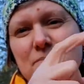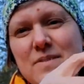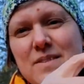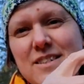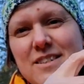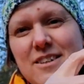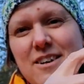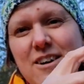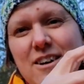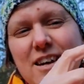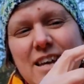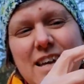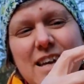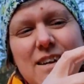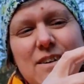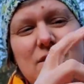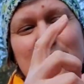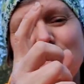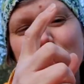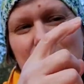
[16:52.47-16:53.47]
sock
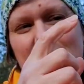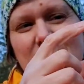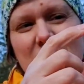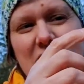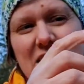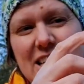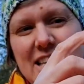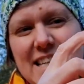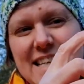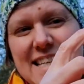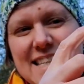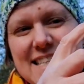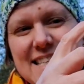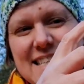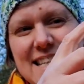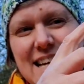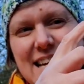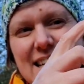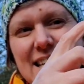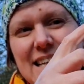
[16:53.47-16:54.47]
or yarn is
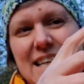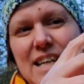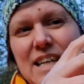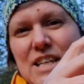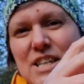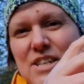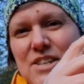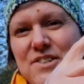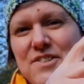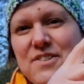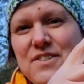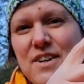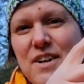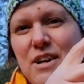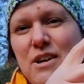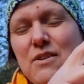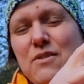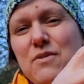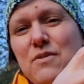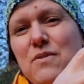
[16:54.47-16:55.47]
that you
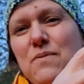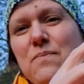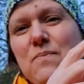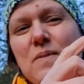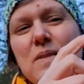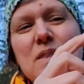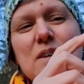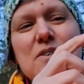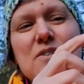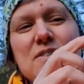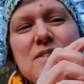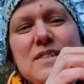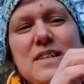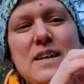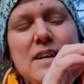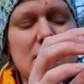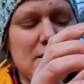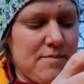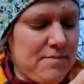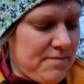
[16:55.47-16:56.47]
start, there is
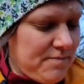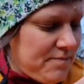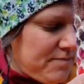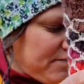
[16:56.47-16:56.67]
a,